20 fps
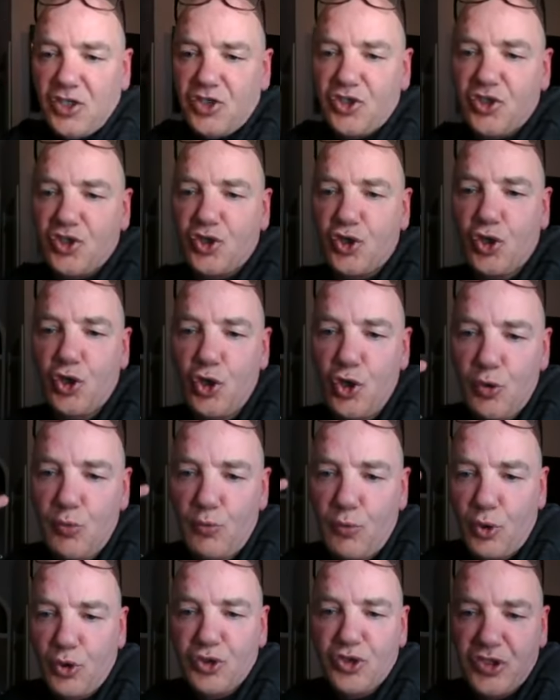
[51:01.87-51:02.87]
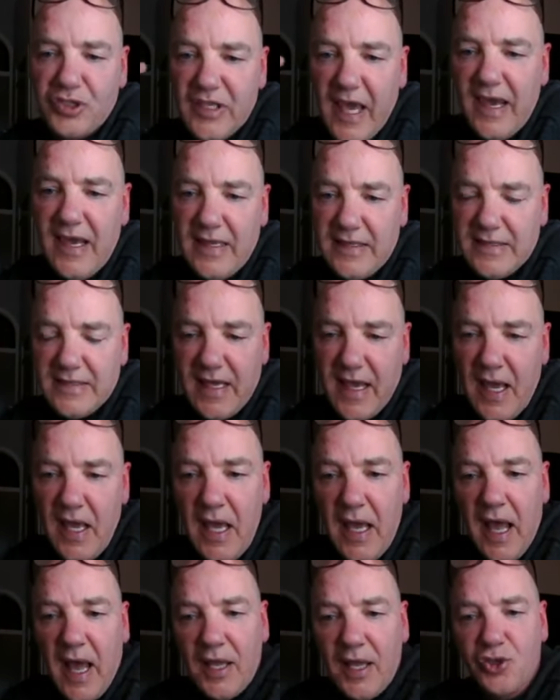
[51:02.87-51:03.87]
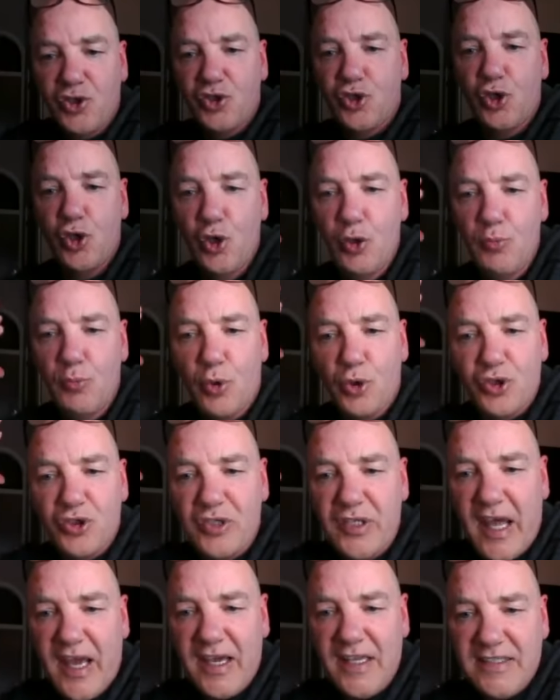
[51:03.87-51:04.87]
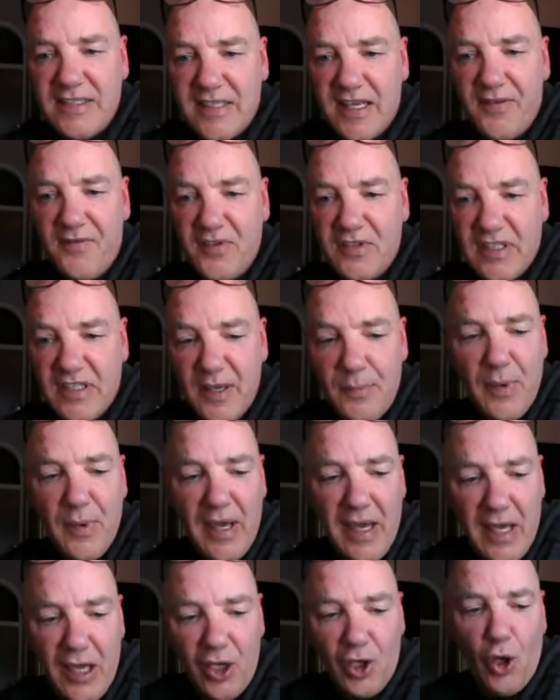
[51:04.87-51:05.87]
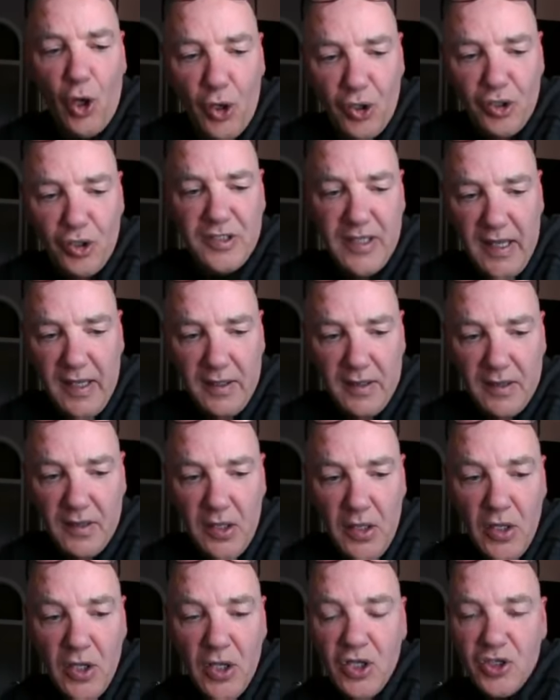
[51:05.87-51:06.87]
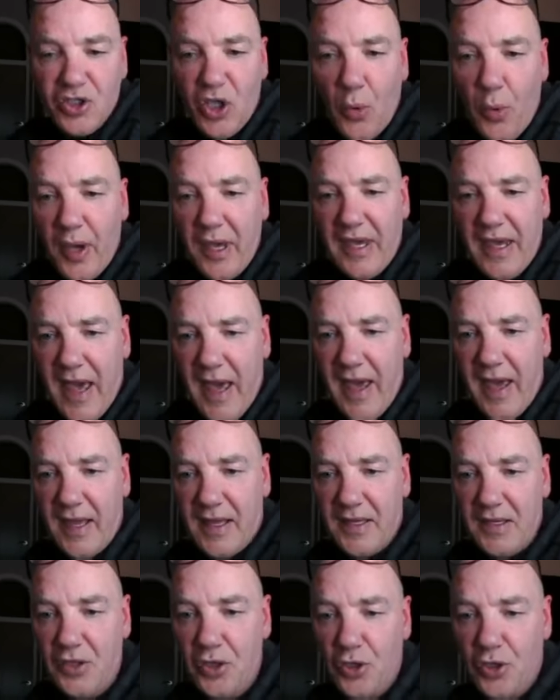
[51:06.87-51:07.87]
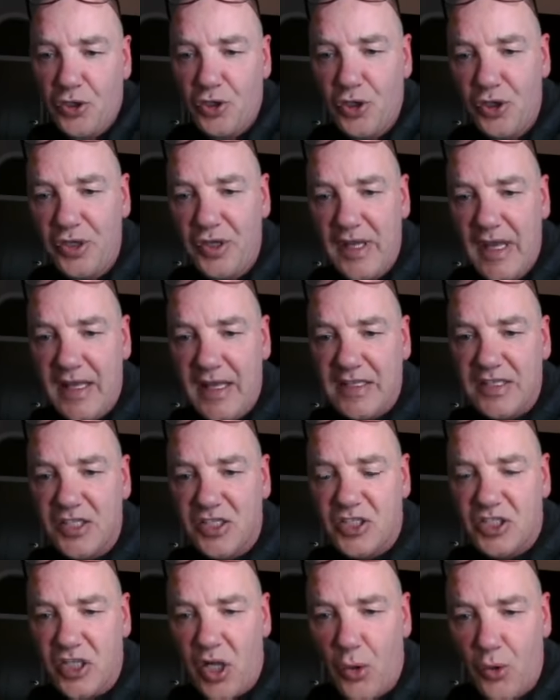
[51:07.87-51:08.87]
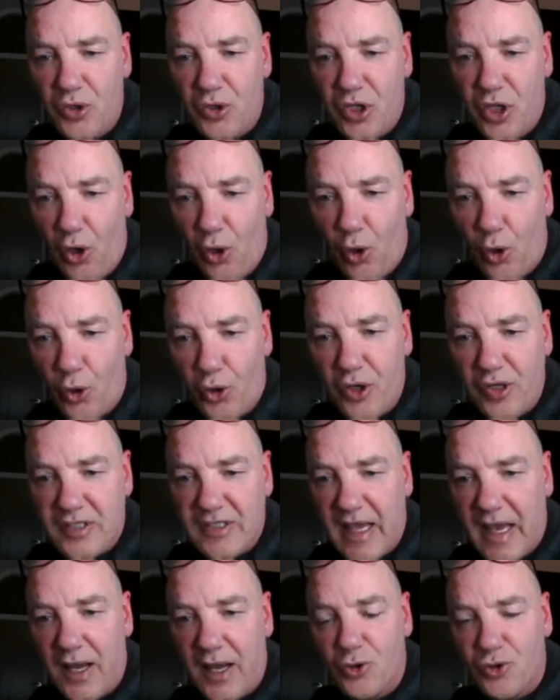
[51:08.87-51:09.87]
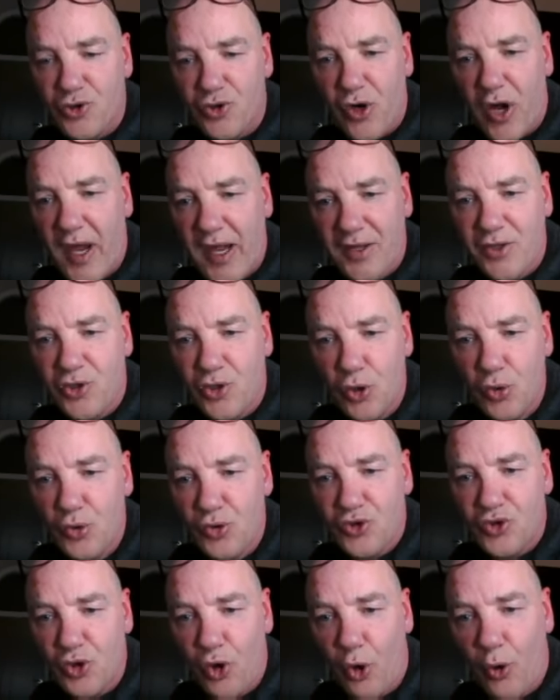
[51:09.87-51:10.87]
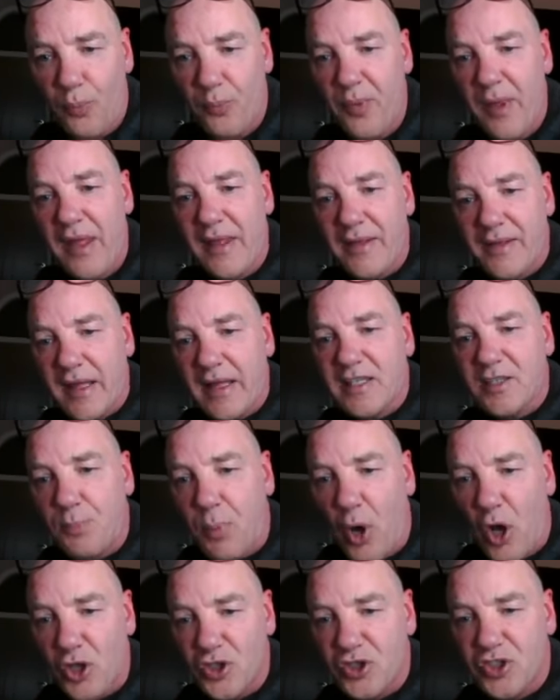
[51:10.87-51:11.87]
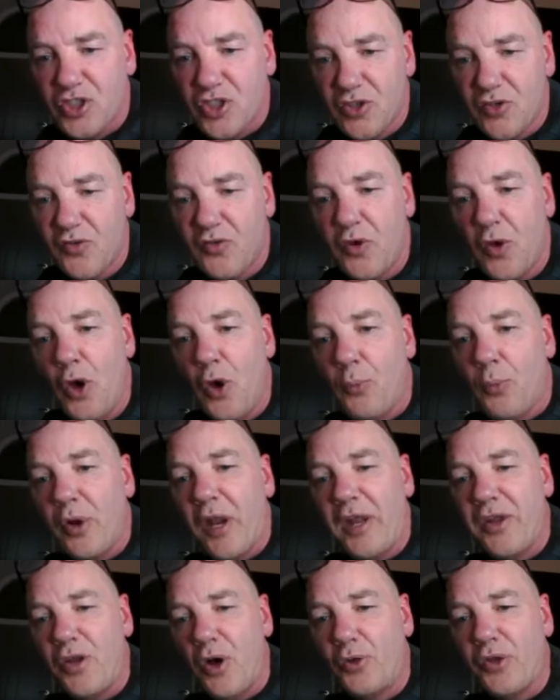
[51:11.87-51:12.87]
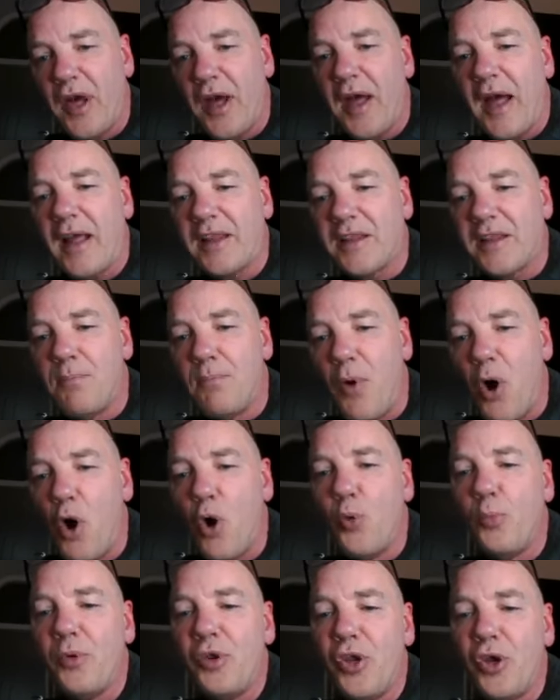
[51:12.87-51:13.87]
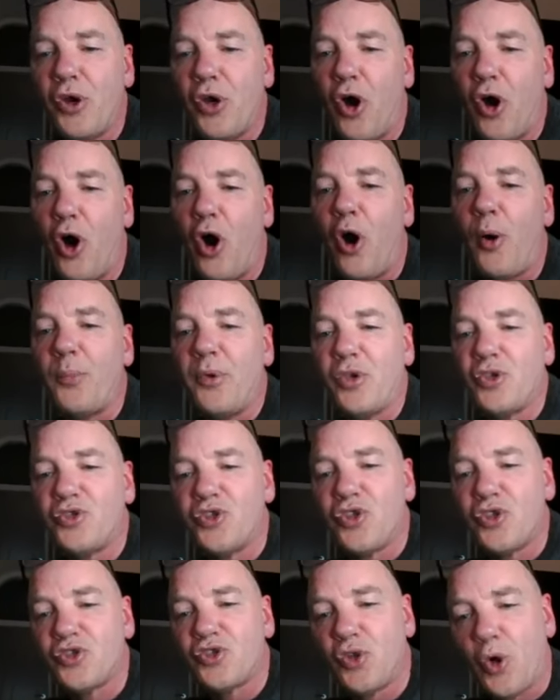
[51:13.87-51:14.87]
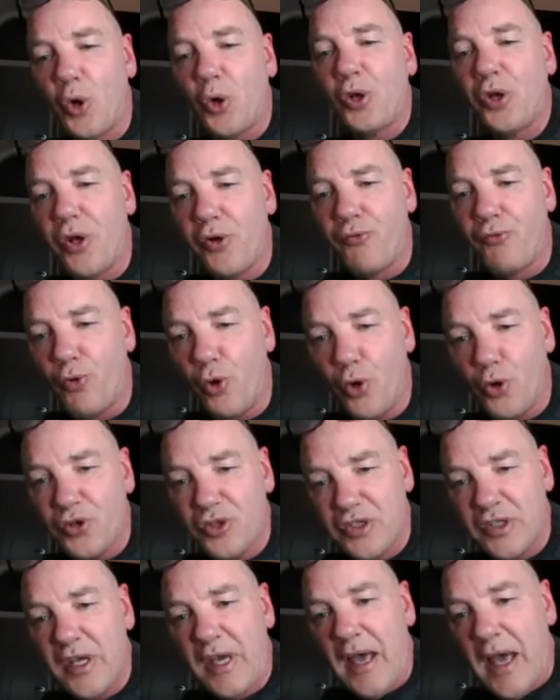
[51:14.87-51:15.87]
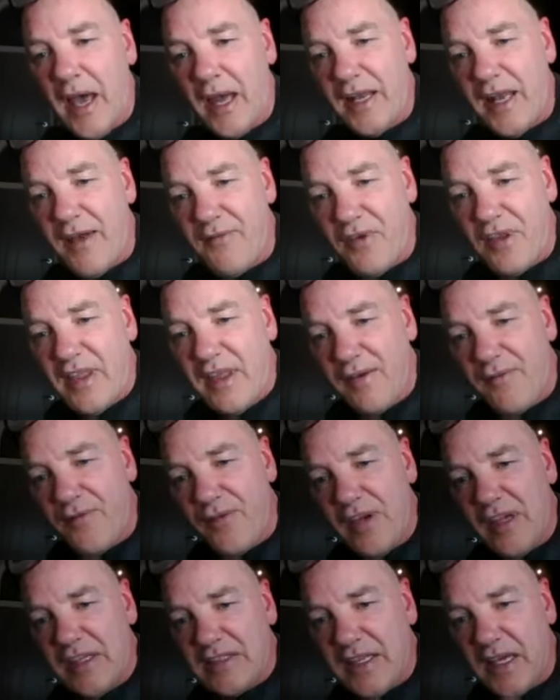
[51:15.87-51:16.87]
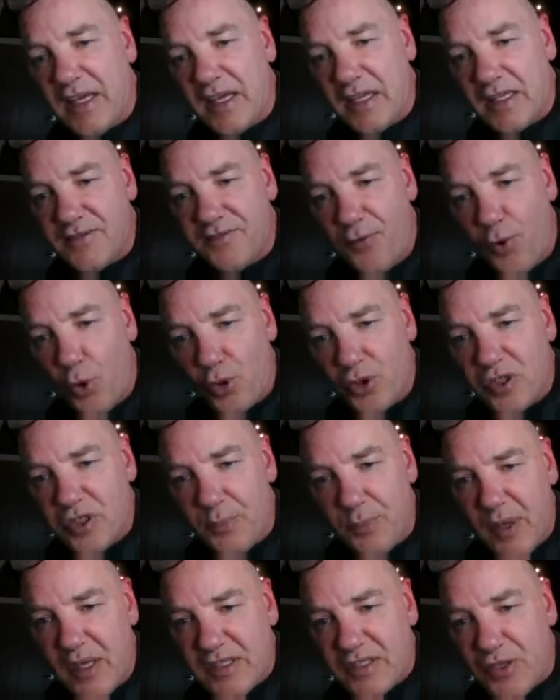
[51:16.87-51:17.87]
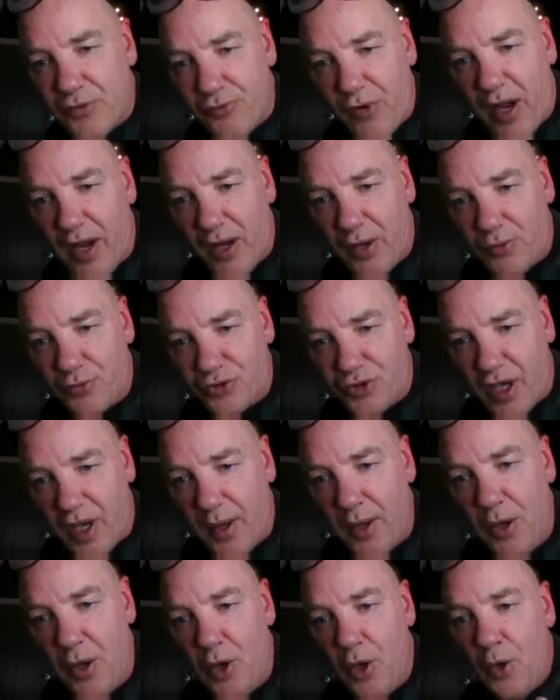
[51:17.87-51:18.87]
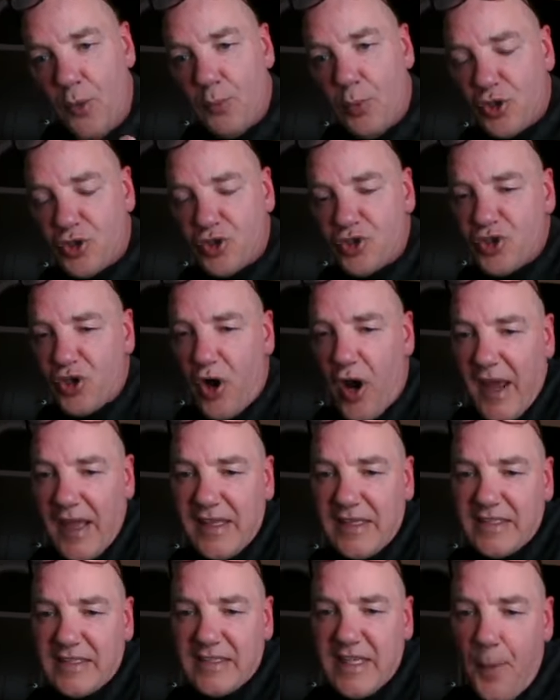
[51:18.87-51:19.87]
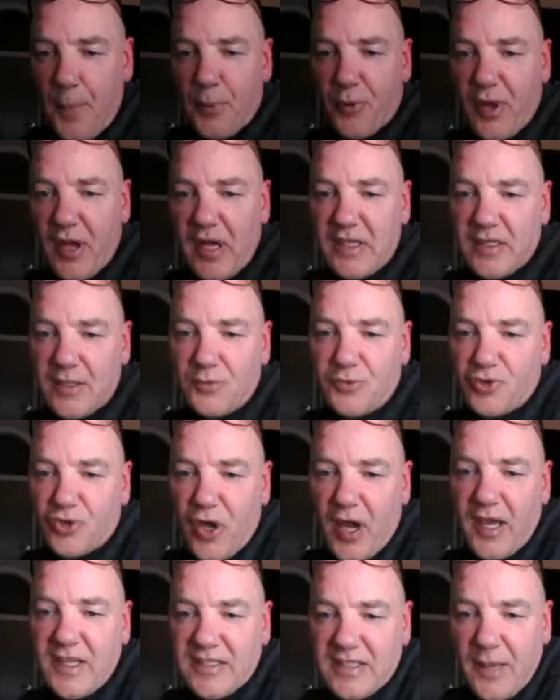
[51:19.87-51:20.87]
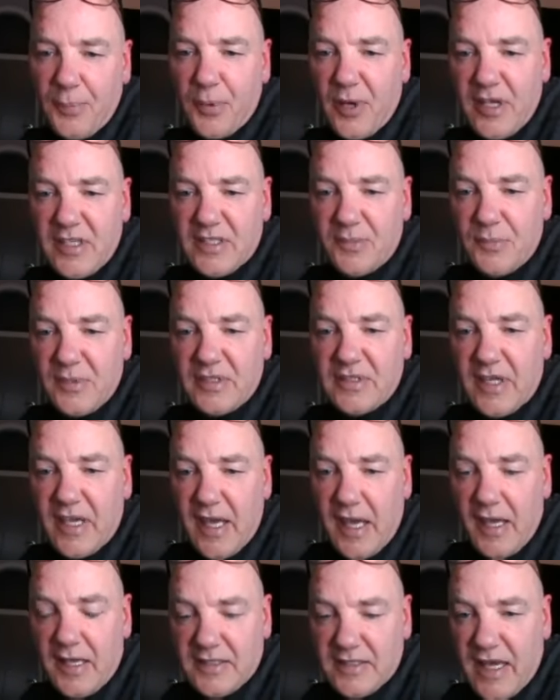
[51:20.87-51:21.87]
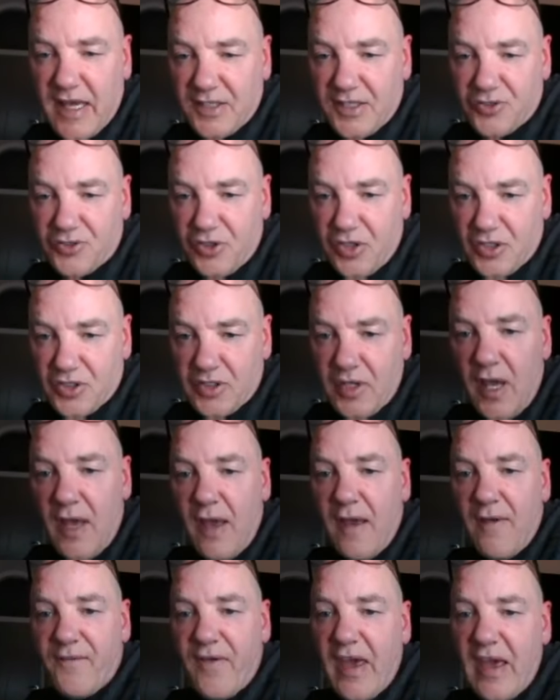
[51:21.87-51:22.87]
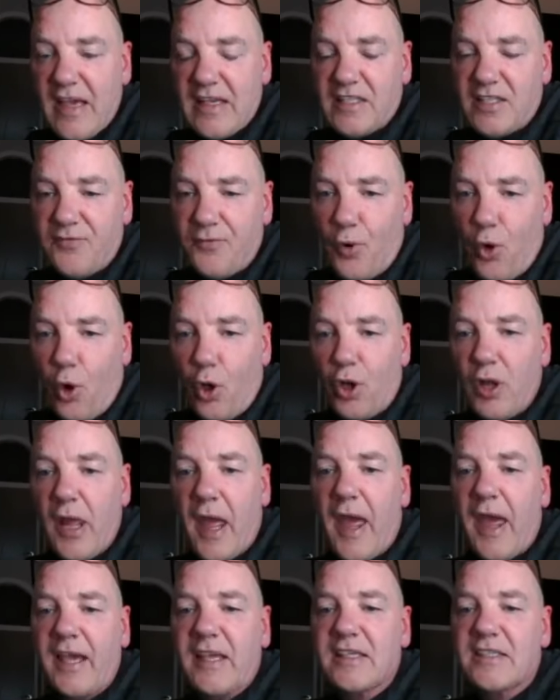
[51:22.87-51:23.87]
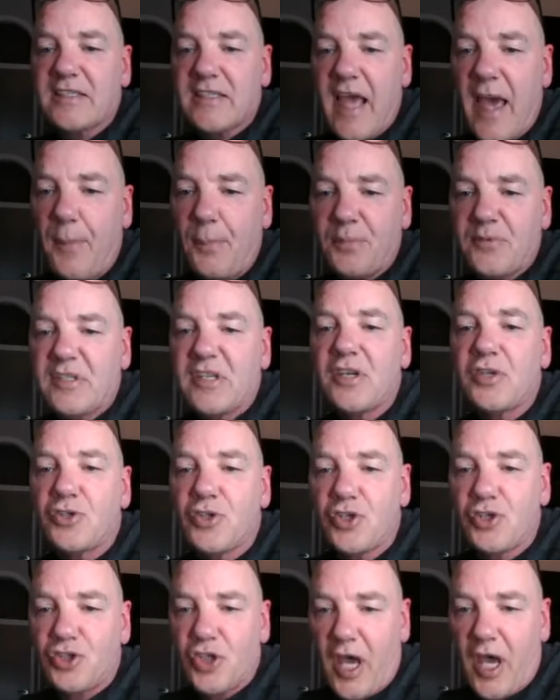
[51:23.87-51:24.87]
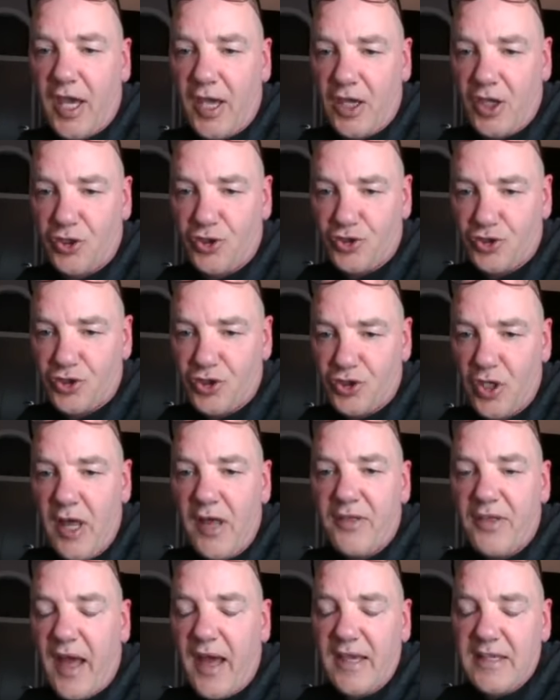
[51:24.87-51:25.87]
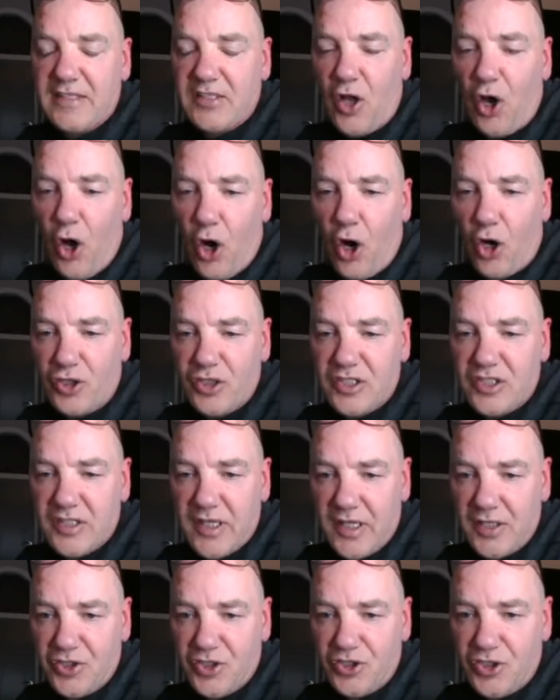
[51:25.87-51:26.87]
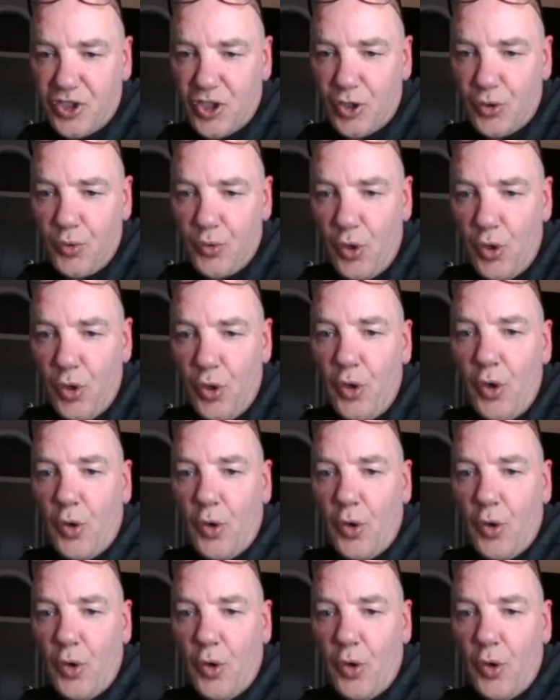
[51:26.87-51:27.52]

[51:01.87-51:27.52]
and there's too much data and too much negativity being clogged in. So again, you need to slow the order down, try and do something that's positive. But I know that at the moment you can't because you're stuck in a rut and everything feels like it's falling to bits around you. But try and separate them into categories. First of all, accept the change. That is the hardest thing to do.